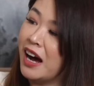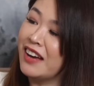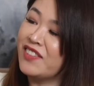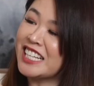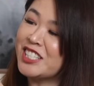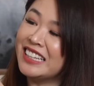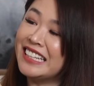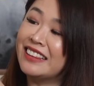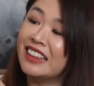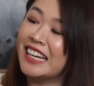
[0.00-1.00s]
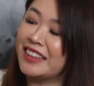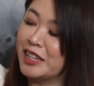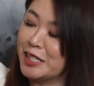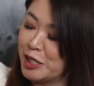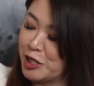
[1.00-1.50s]
I've actually let
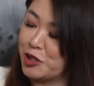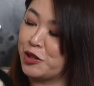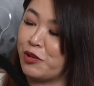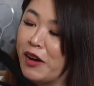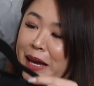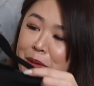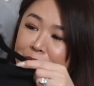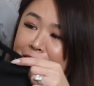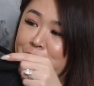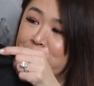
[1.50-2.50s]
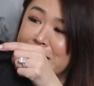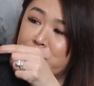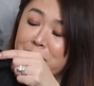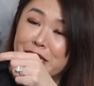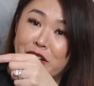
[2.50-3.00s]
this drape. I know that's
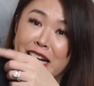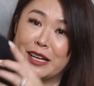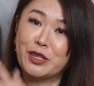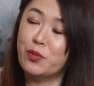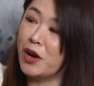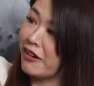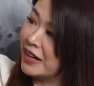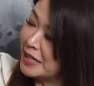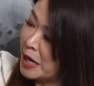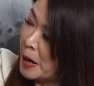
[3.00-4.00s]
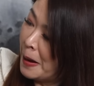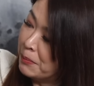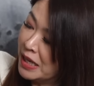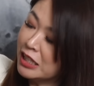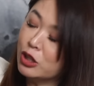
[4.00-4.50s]
probably not how you wear it,
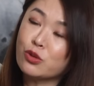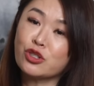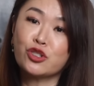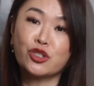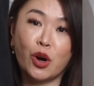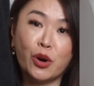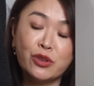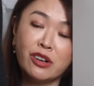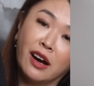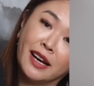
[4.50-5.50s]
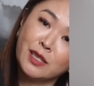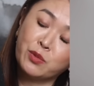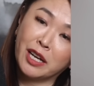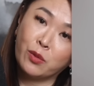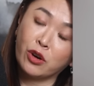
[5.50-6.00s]
but it looks so nice
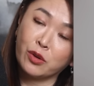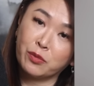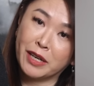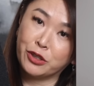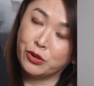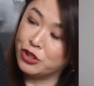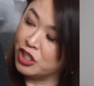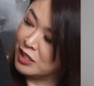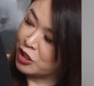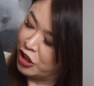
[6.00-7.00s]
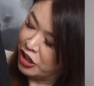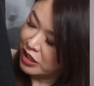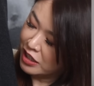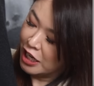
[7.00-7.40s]
when I wore it with my Gucci skirt.